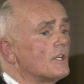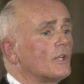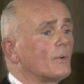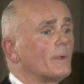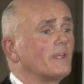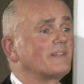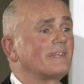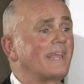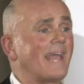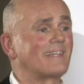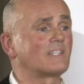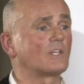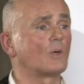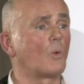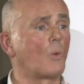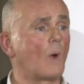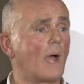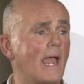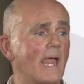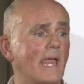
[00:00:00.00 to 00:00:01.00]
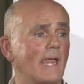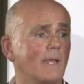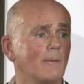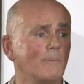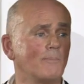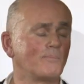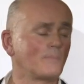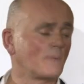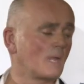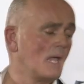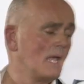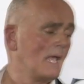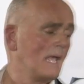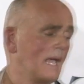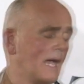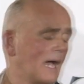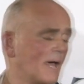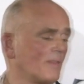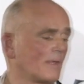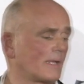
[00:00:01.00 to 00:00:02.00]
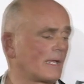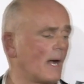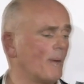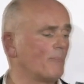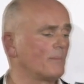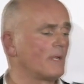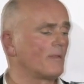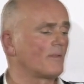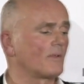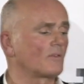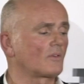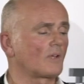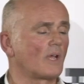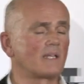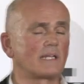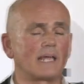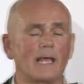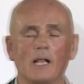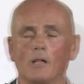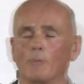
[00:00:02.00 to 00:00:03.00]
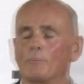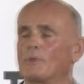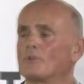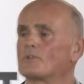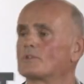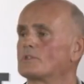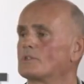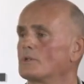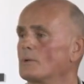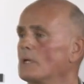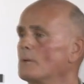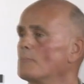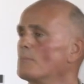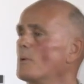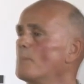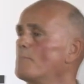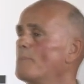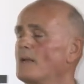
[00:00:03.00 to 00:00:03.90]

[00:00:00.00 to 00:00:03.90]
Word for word: do is get away. And the company that's going to help us do it more,